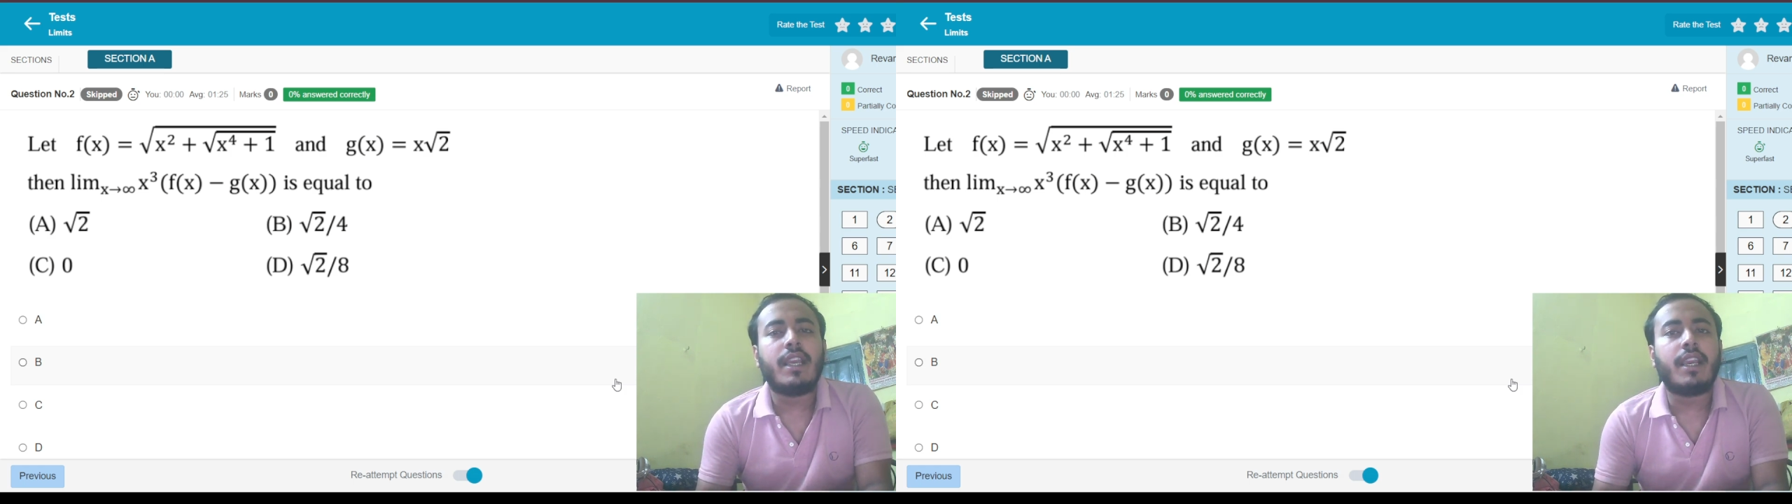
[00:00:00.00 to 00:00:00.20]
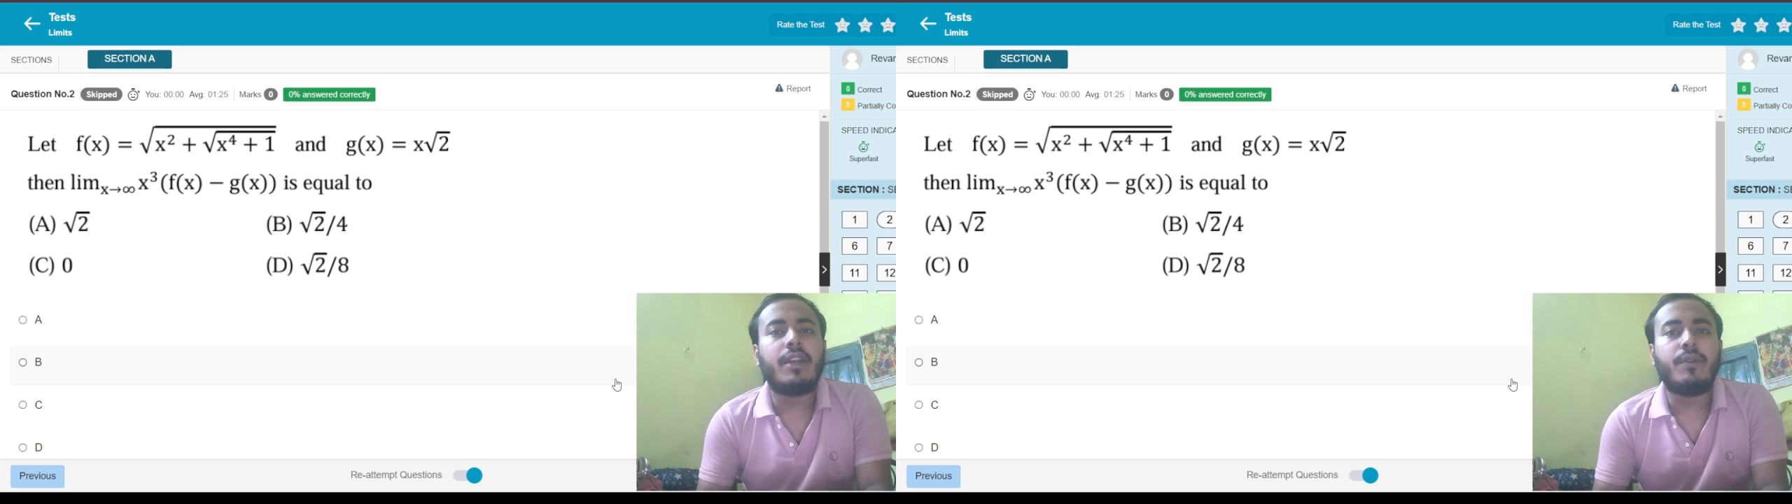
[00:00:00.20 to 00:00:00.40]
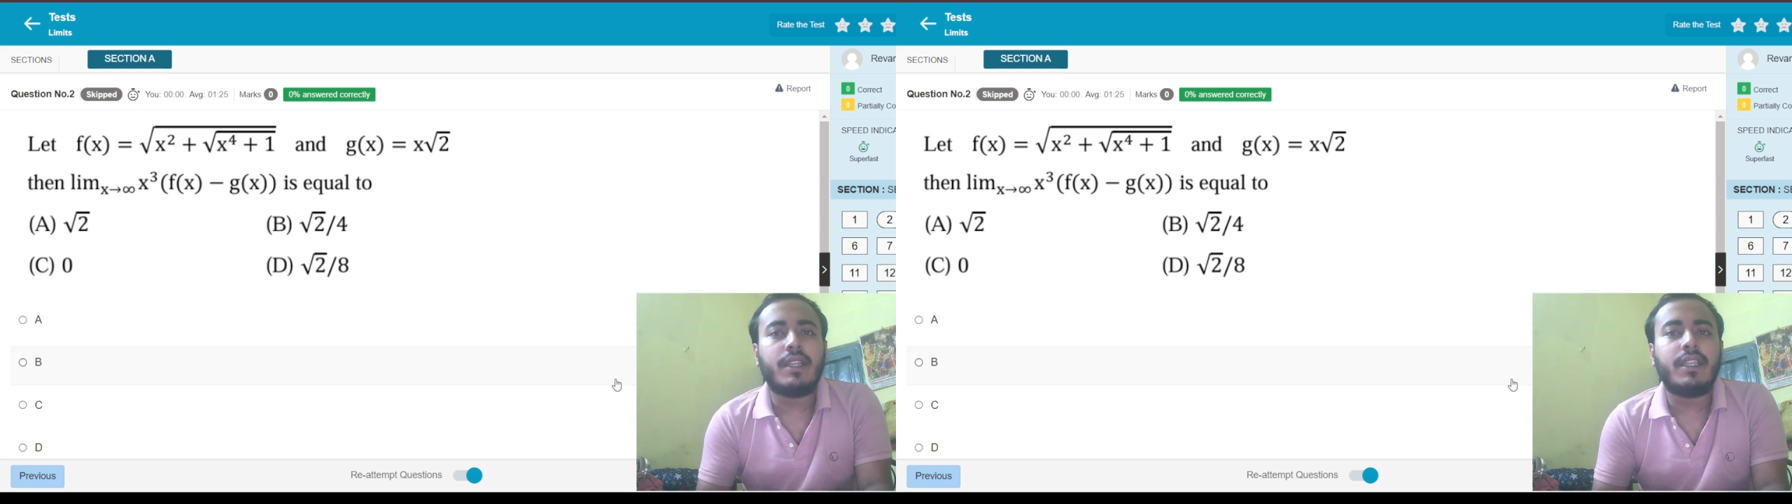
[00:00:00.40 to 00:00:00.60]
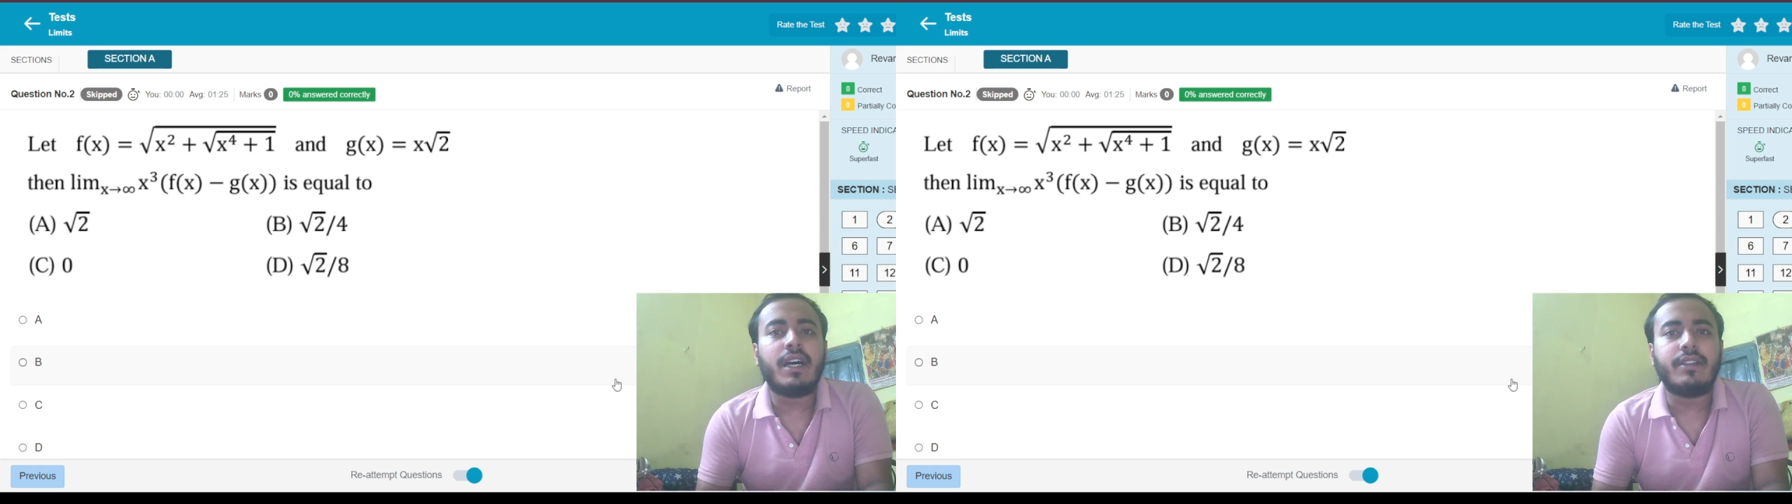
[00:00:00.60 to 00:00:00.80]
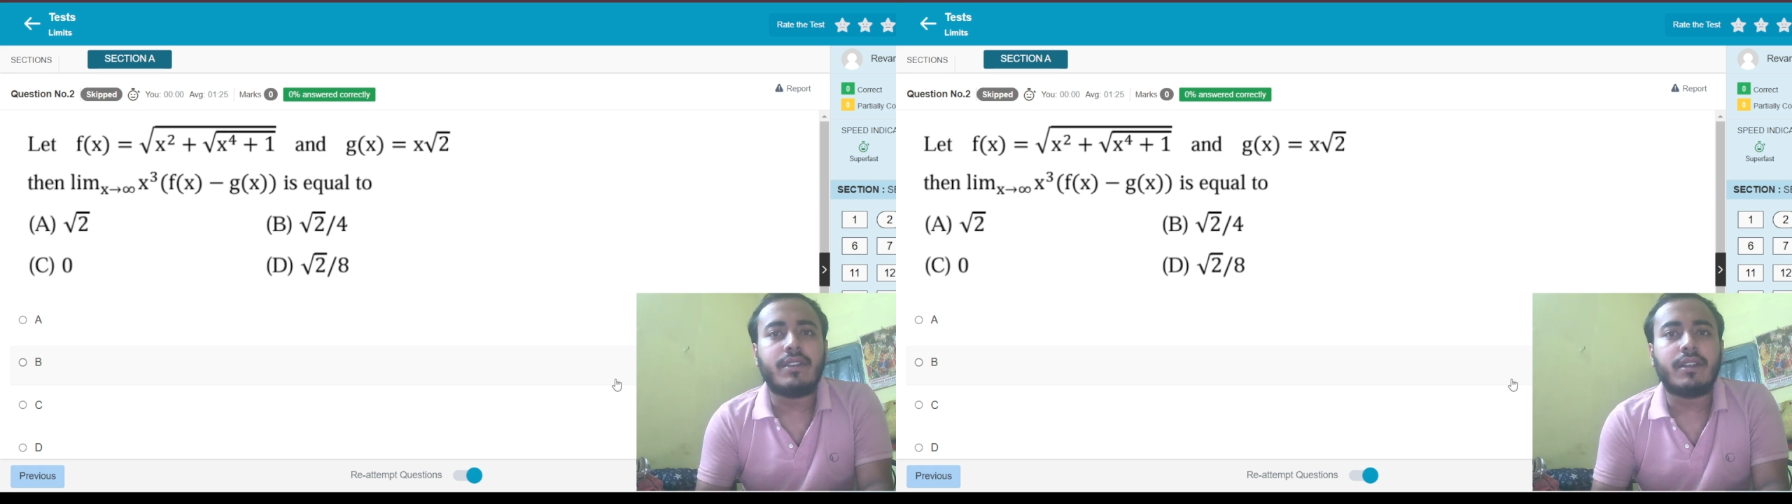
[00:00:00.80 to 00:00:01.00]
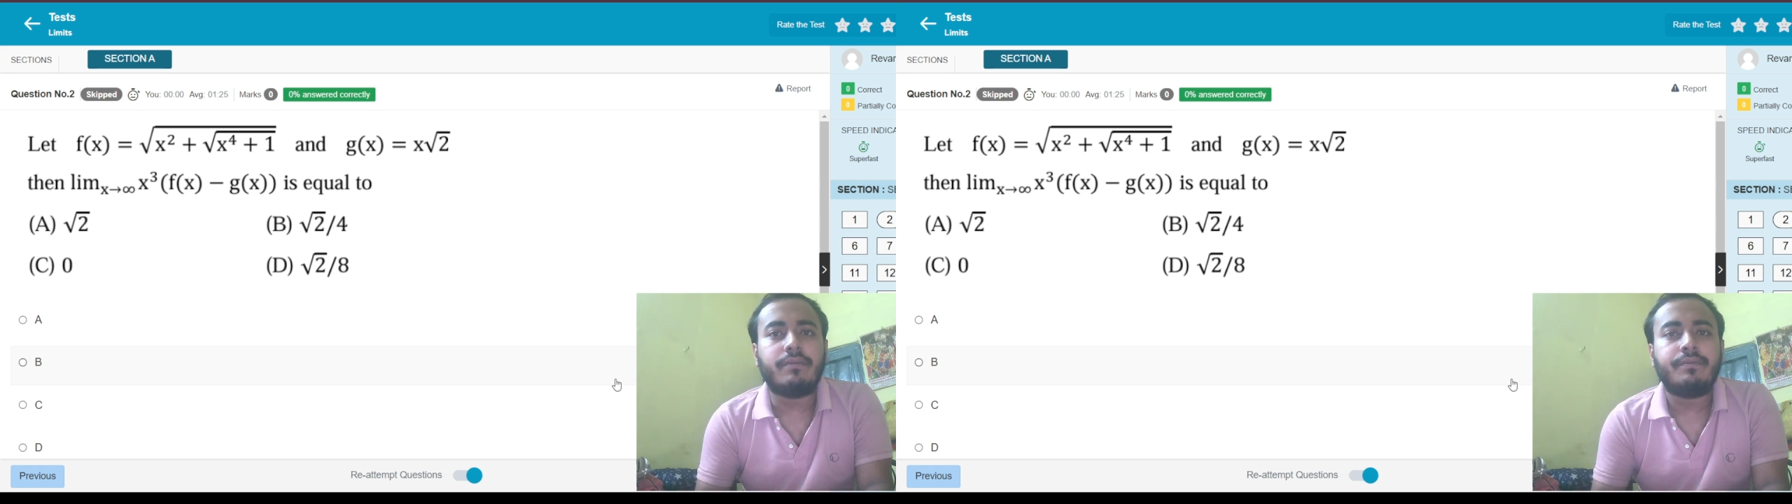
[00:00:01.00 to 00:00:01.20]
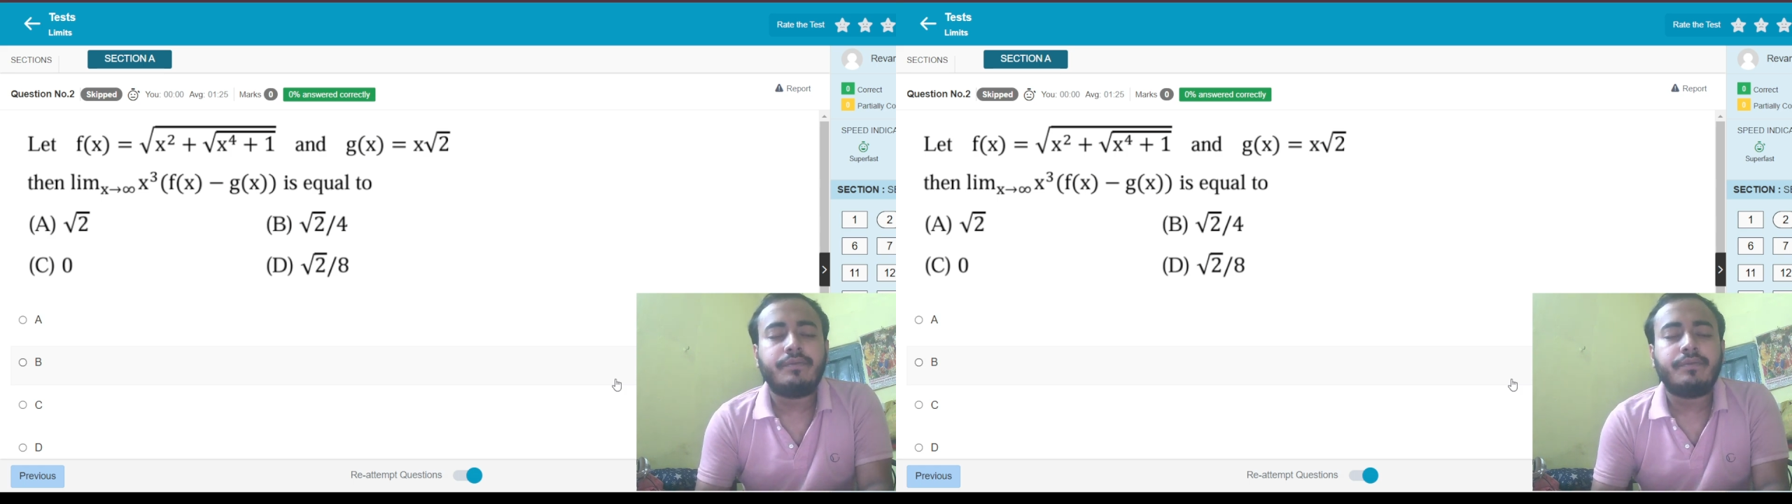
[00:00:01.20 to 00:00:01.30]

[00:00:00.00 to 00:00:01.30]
and again, you get the answer.